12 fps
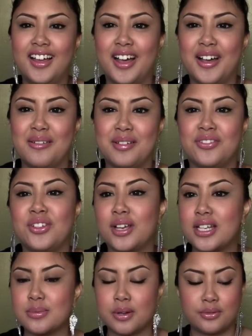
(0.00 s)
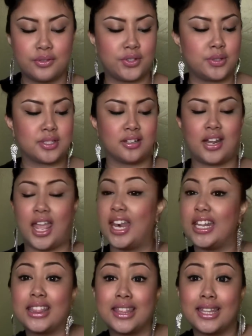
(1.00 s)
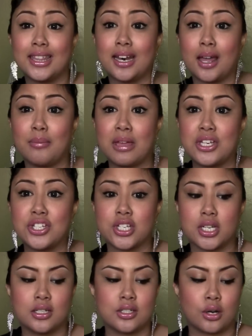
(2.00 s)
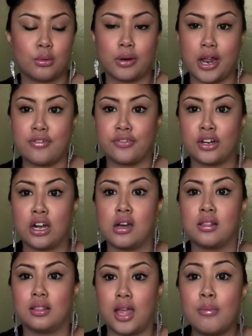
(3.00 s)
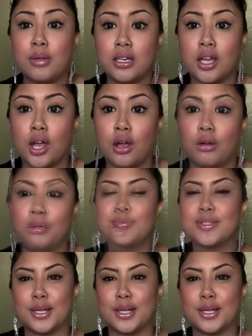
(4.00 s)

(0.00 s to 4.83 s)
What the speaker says: If you guys want reviews on anything that I mentioned or whatever, let me know.